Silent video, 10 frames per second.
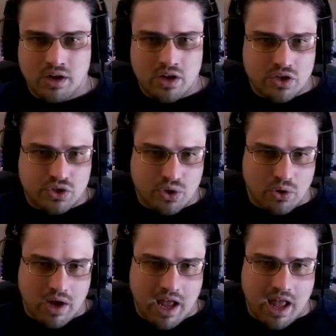
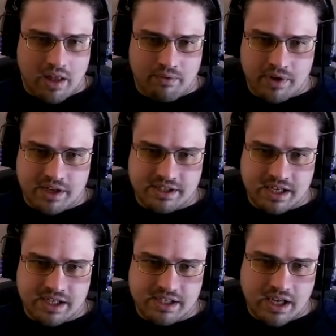So with a
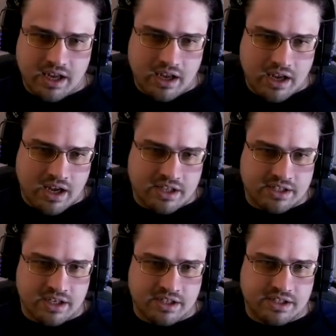CC, it's
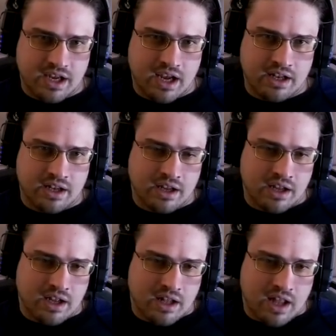insane,
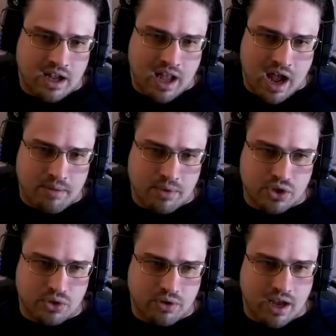like how
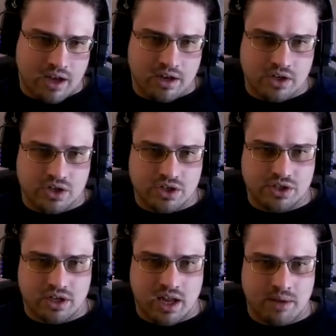much you can
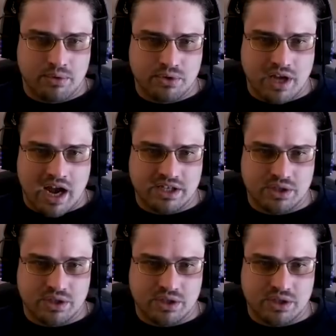just keep those guys